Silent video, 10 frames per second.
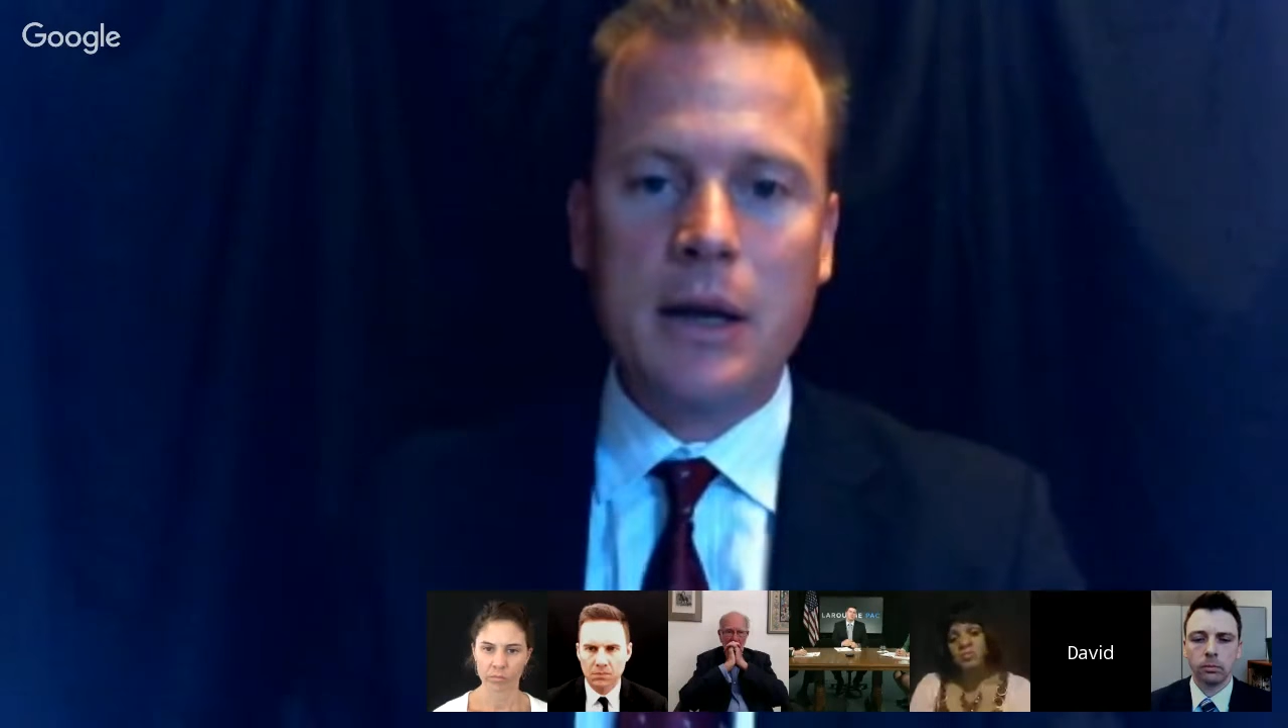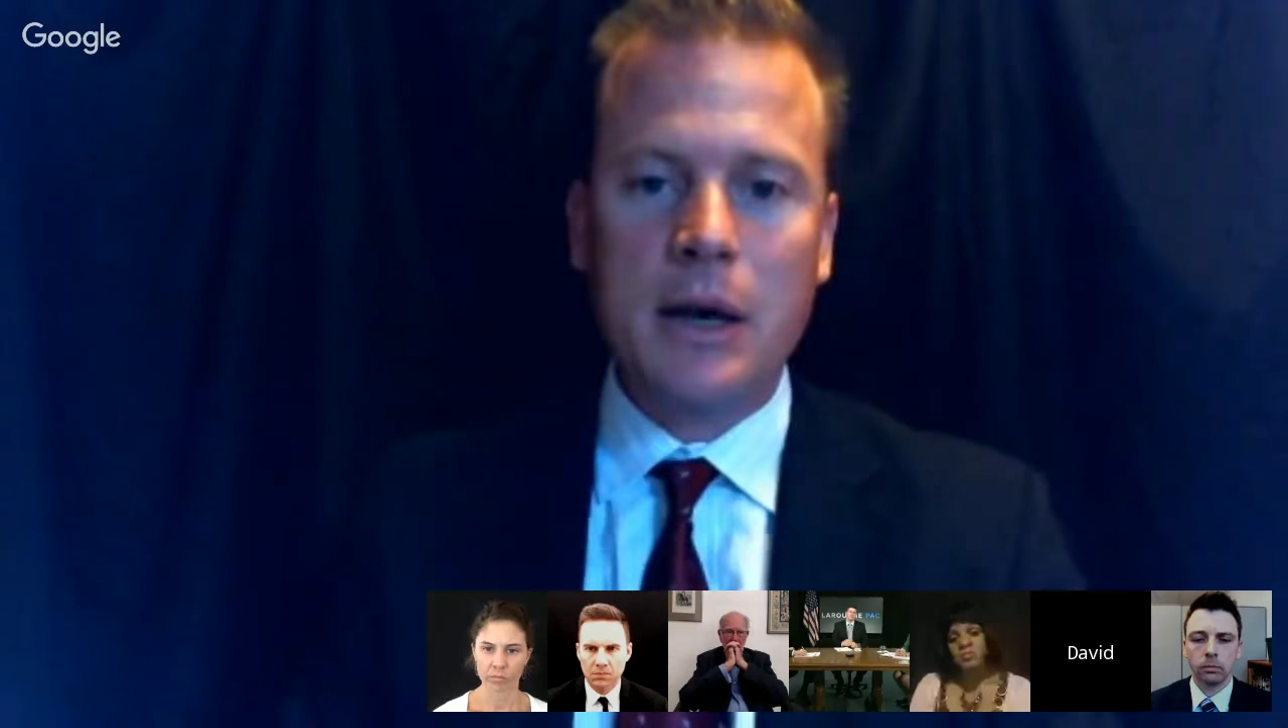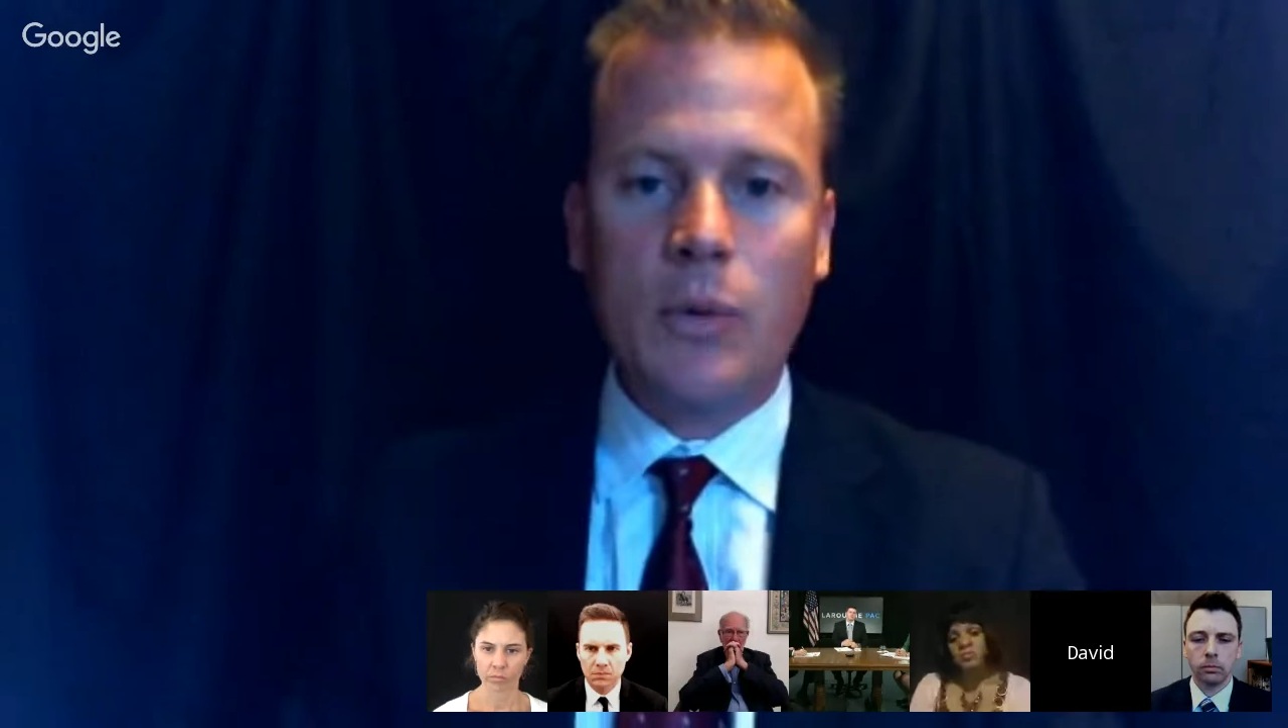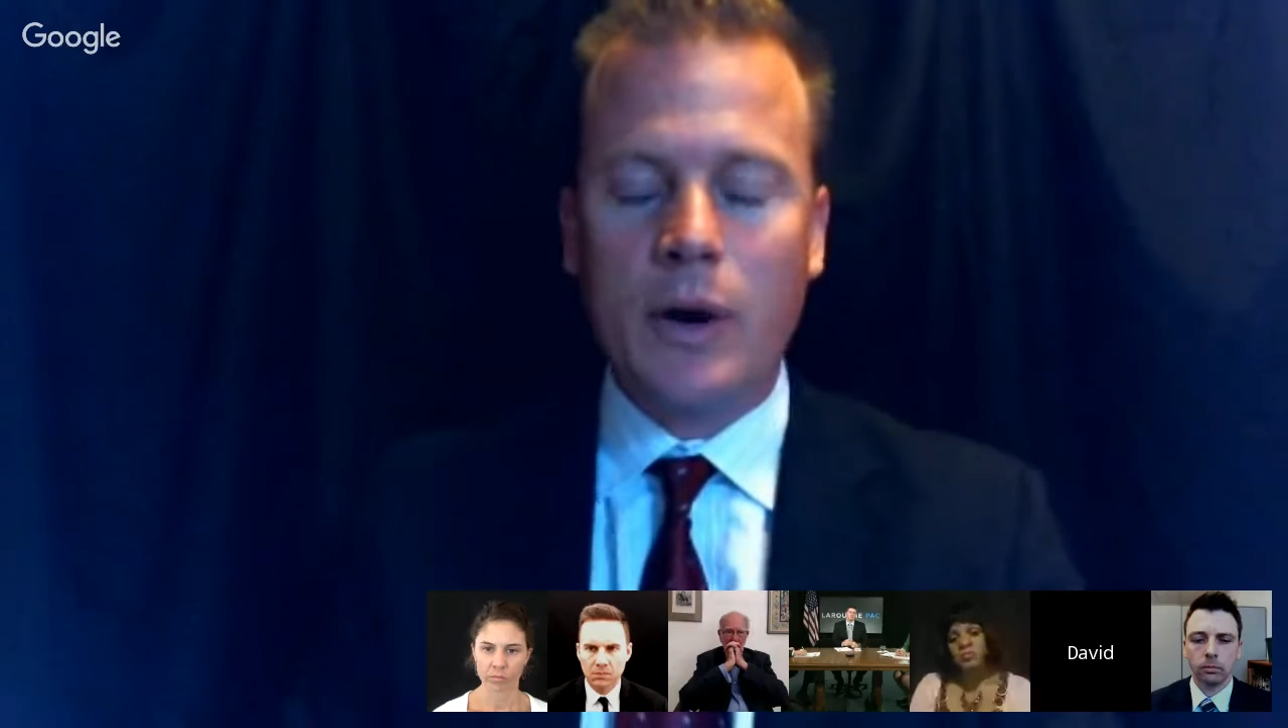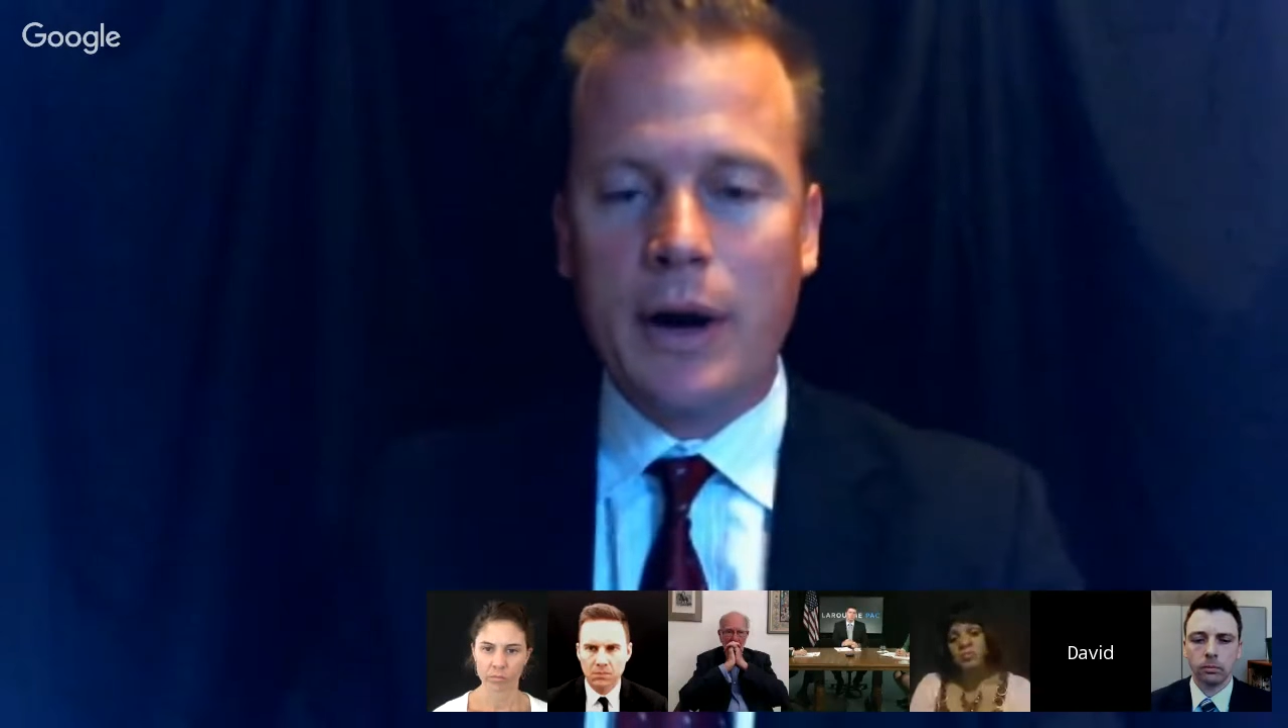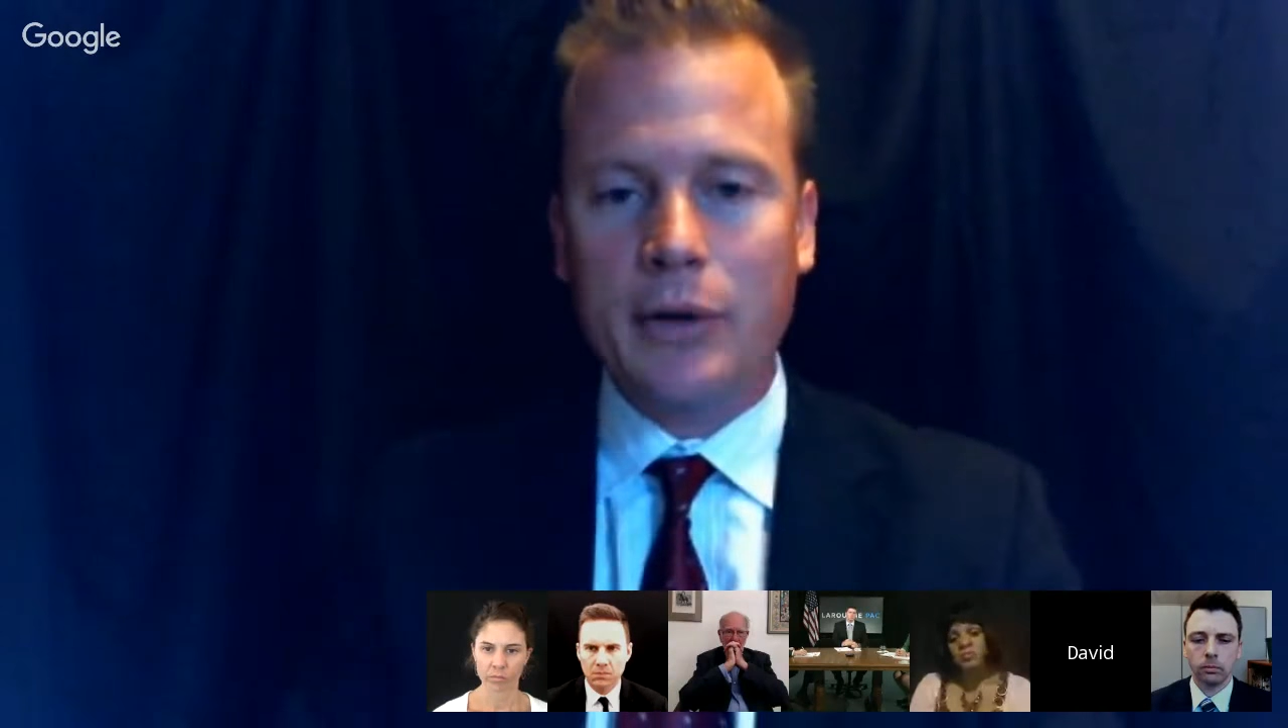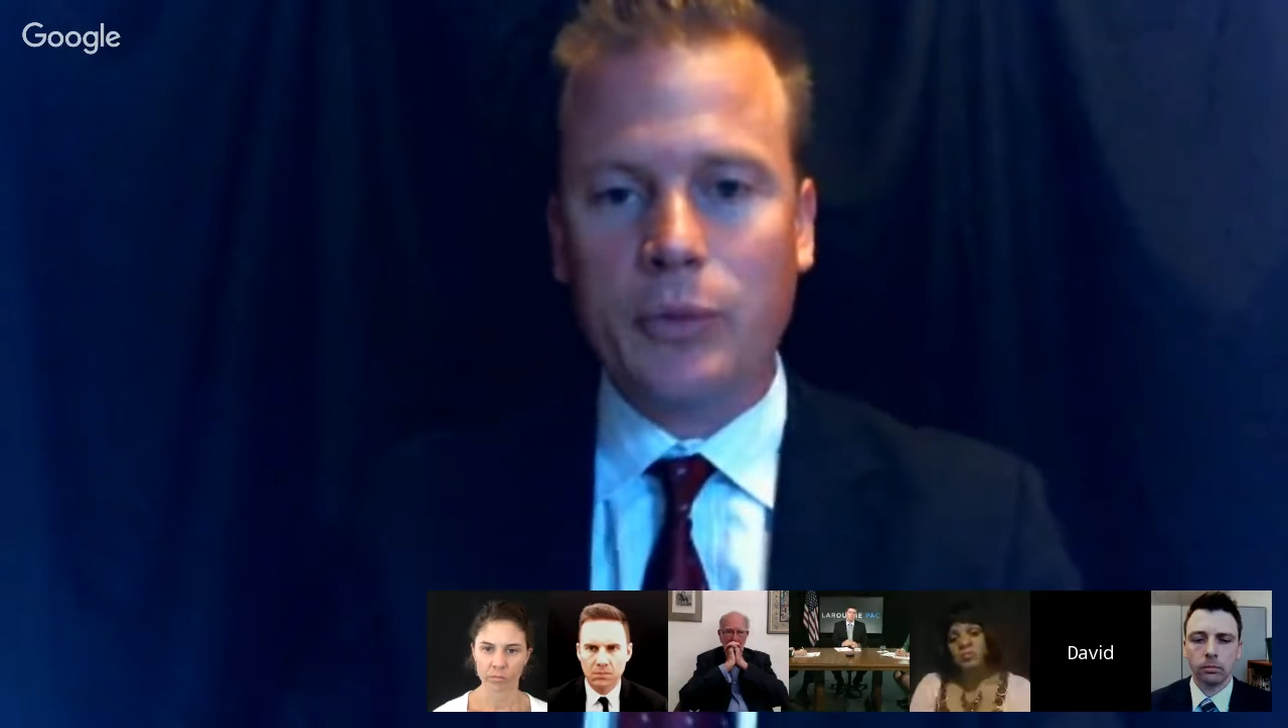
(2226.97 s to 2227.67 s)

Whereas